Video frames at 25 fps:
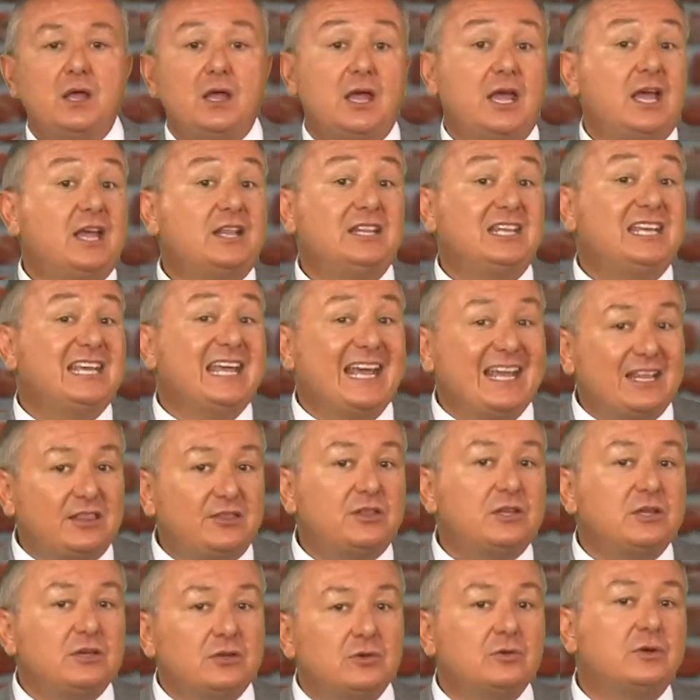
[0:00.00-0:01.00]
And the eighth
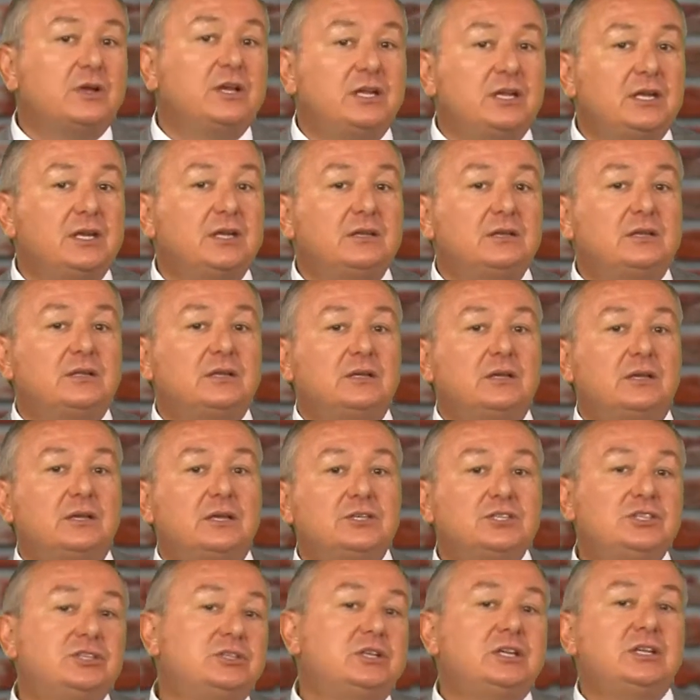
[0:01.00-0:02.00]
ingredient
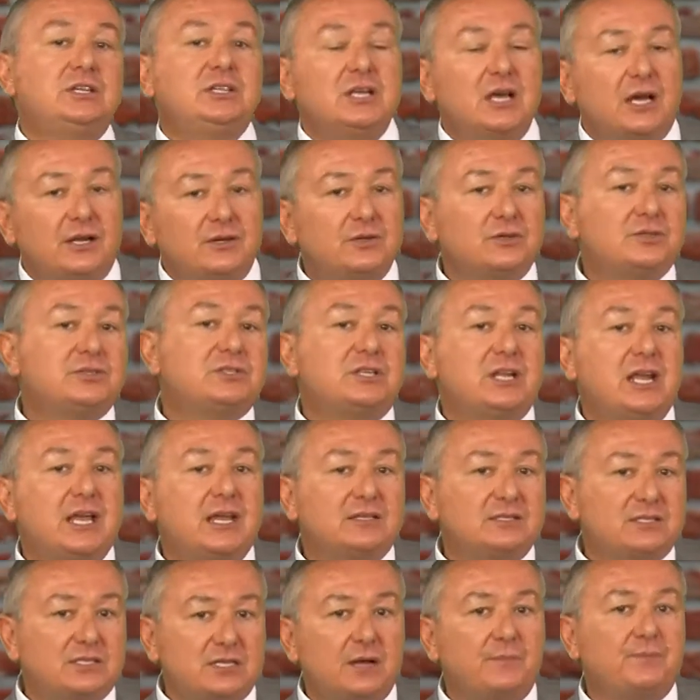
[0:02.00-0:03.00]
is you need to
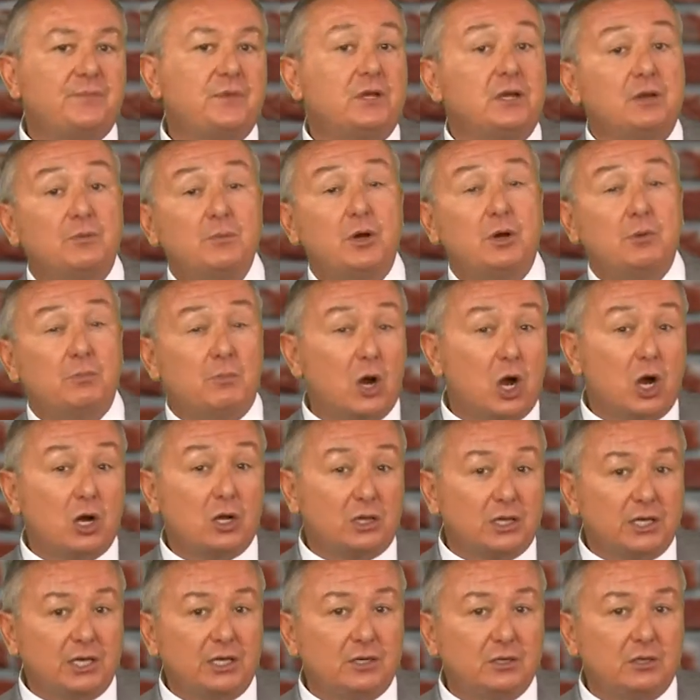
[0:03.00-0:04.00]
understand something about Mark
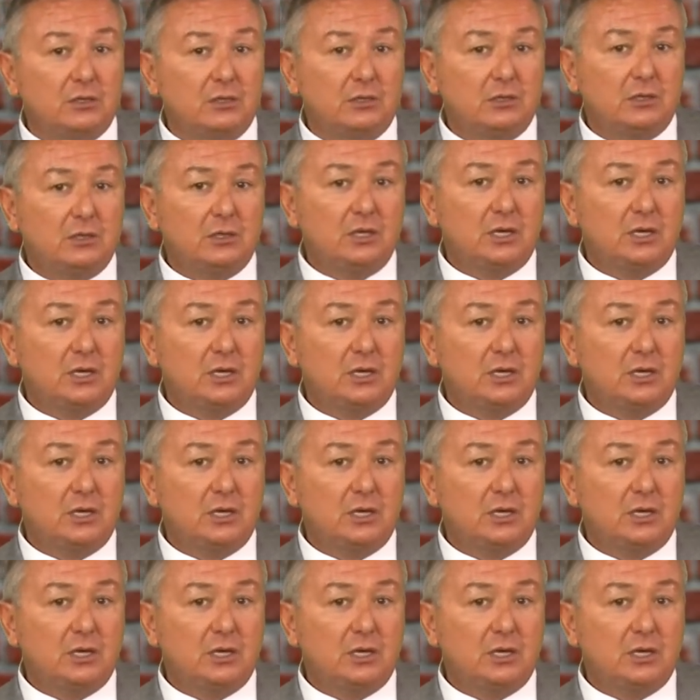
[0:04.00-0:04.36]
Leader,